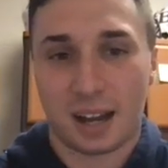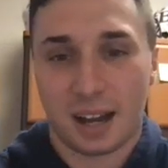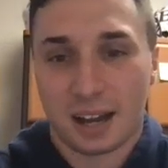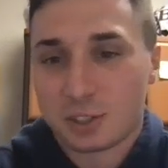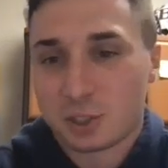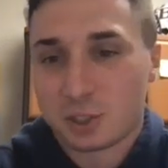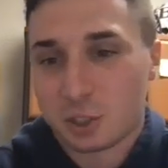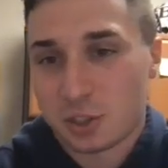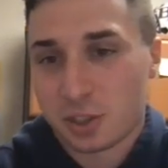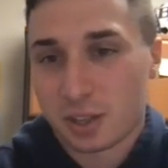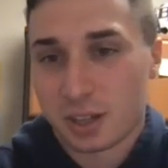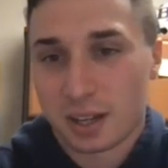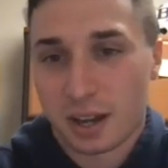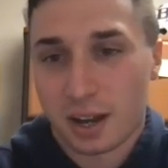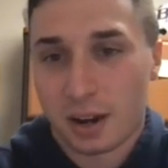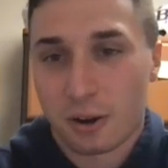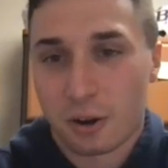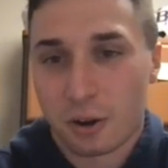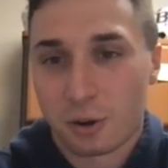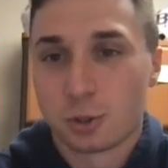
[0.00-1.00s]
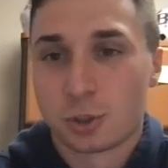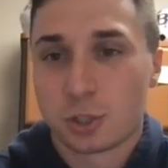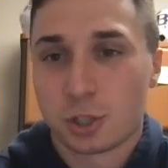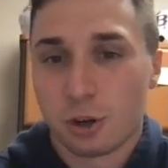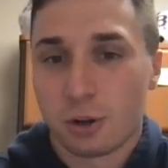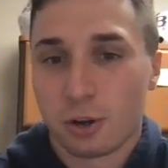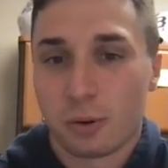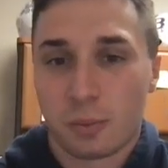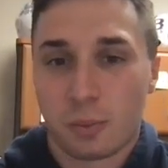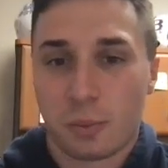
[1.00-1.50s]
just think
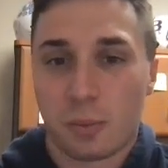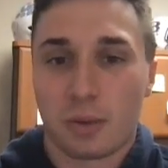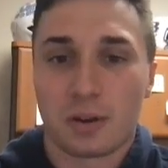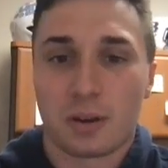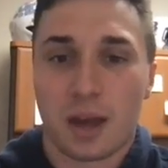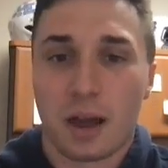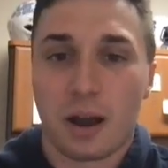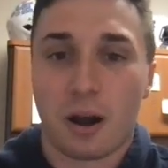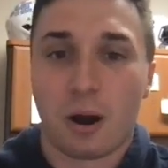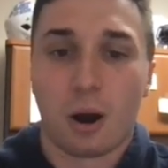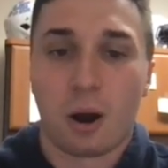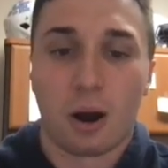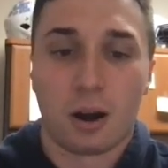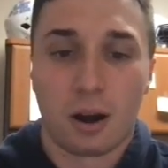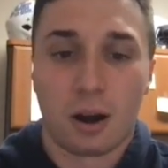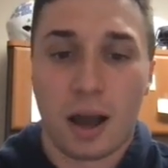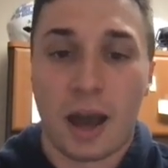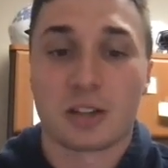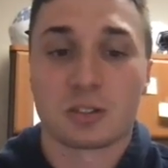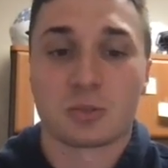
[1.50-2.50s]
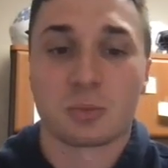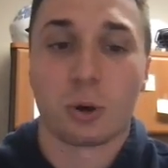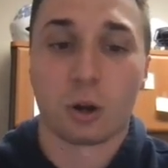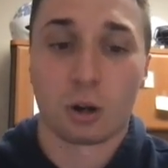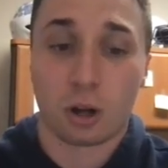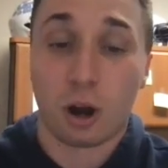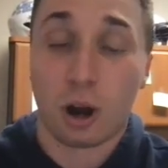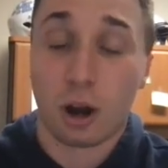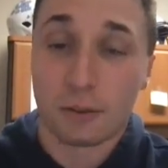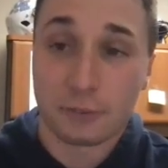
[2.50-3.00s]
Araujo has more
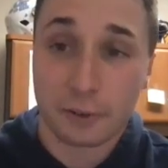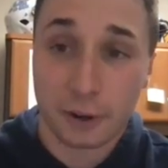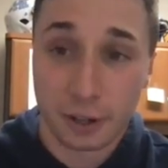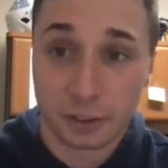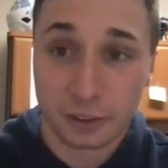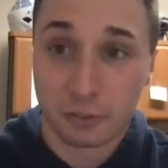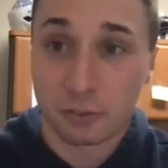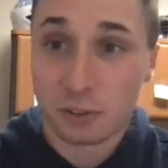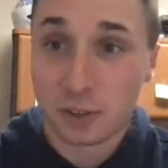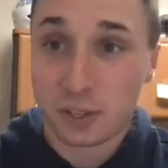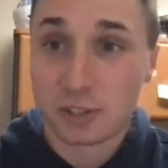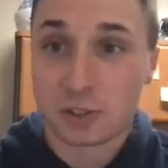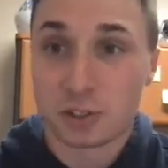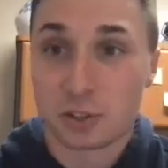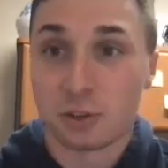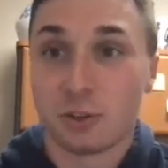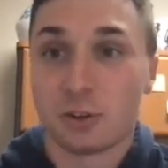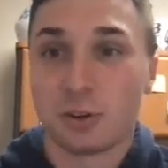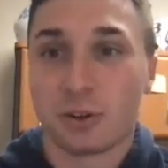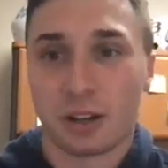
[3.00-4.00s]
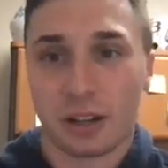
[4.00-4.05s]
to offer on the feet too,